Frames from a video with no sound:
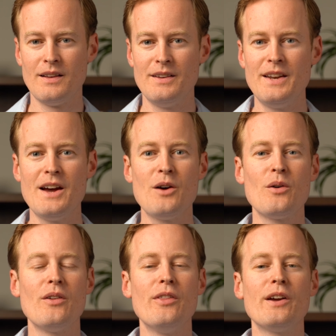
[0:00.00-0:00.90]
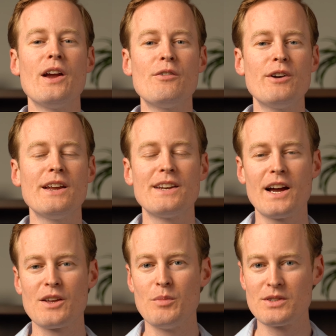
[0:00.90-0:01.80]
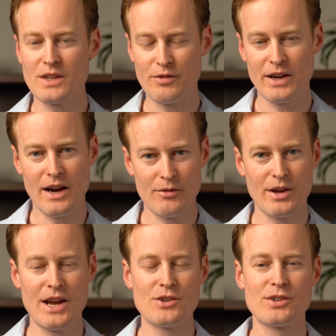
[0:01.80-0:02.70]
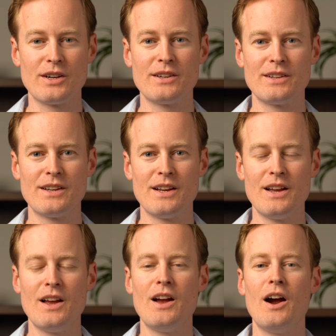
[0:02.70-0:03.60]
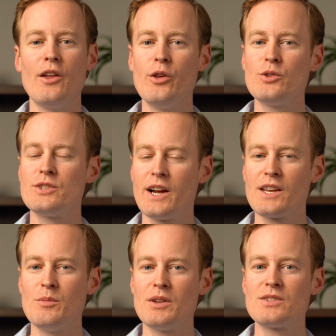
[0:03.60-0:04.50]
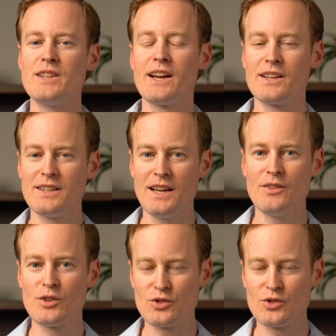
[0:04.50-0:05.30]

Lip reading: Now, the governing documents of a congregation are those documents that contain the